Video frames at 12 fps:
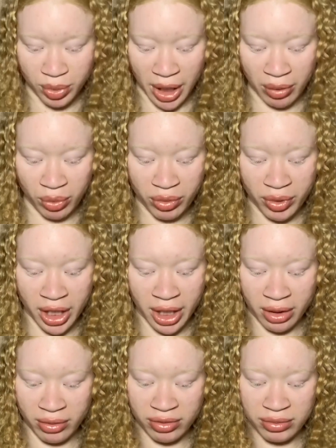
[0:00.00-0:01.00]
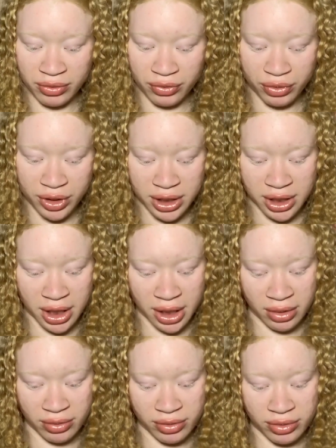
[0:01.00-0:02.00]
I wore the hair from the
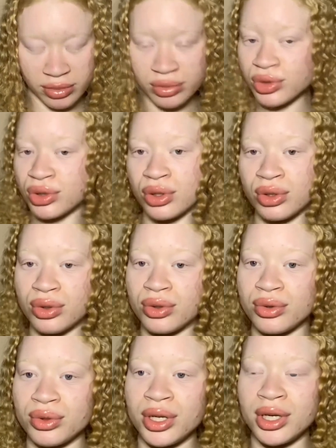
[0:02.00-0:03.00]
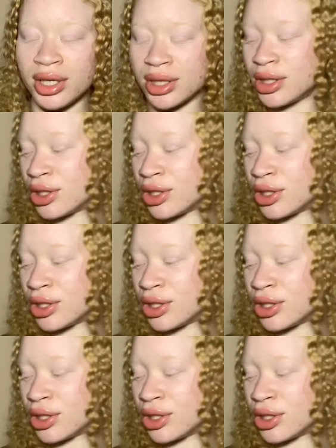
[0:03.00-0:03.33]
14th to the